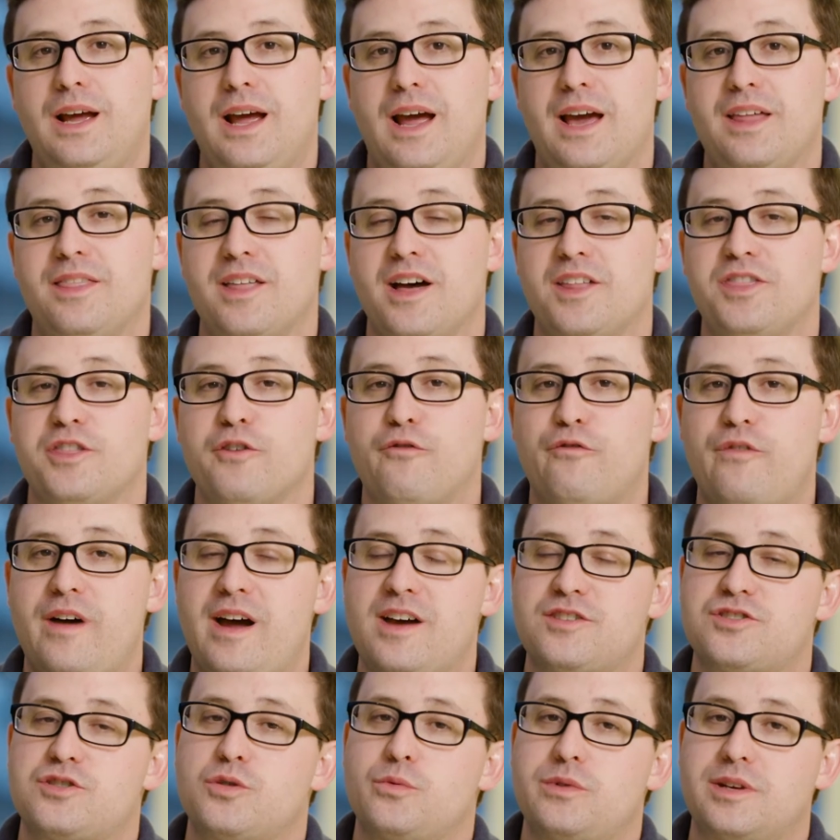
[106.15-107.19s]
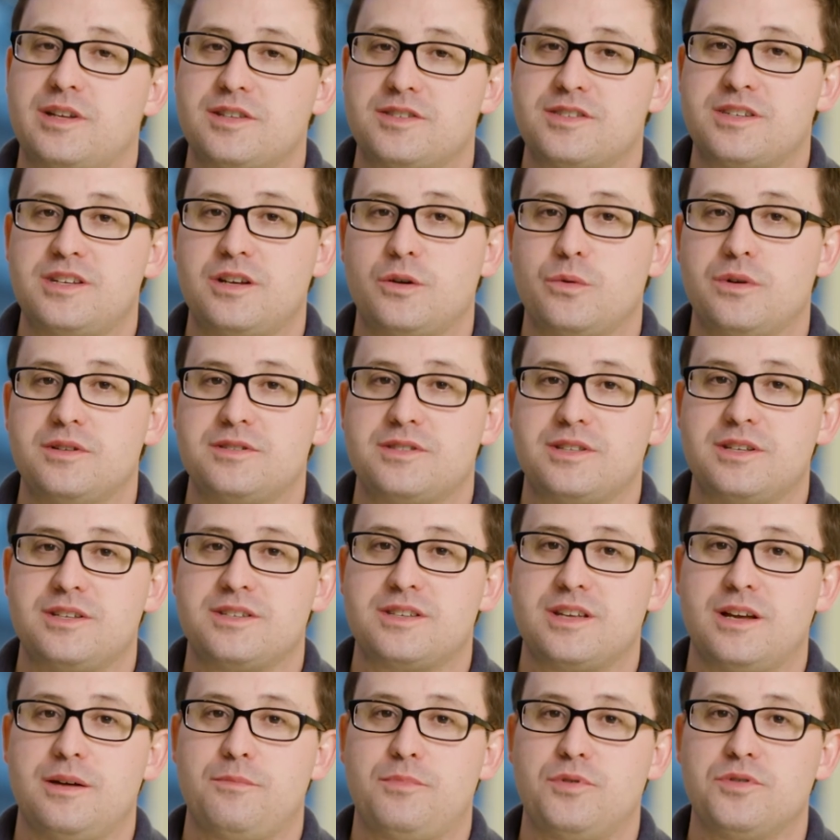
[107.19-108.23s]
And that the faster we can sequence these
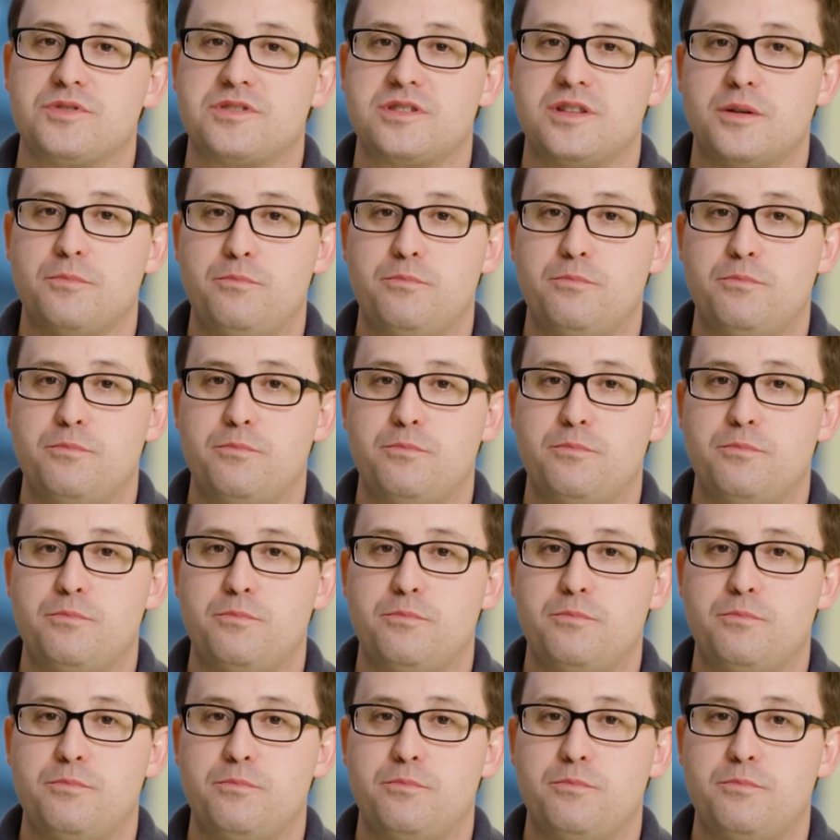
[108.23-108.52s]
samples and